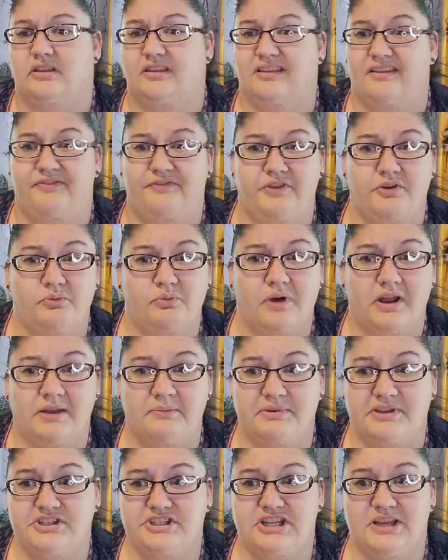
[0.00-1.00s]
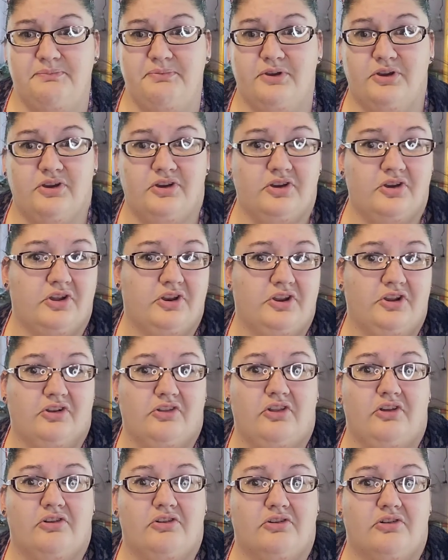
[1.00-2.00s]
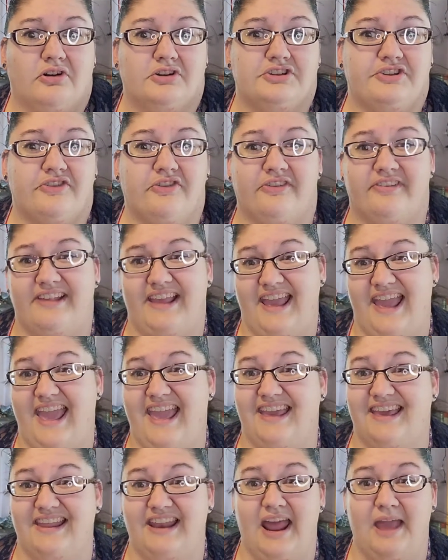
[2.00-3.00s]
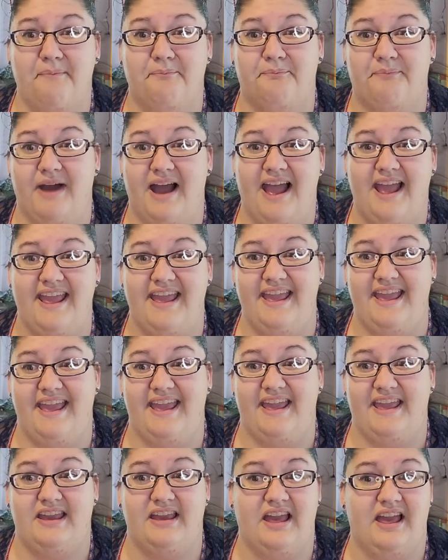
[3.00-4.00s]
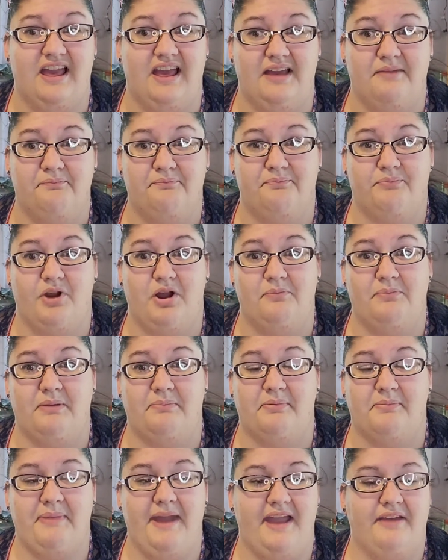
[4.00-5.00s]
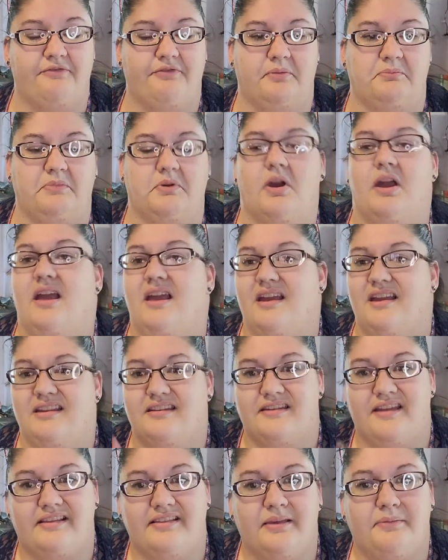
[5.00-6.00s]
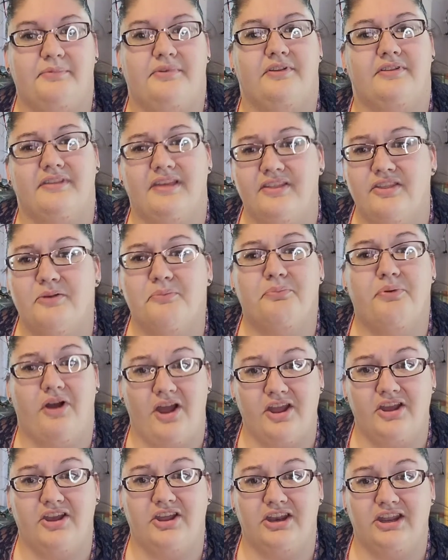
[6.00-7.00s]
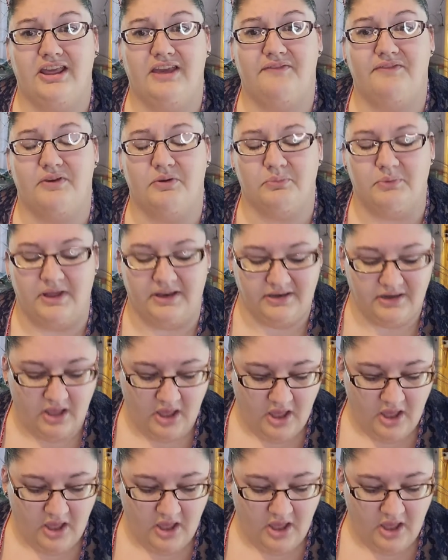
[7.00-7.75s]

If you want to be cheap, you can go to your local grocery store and say, hey, can I buy a brown paper bag from you? 9 times out of 10, they're probably going to give you one.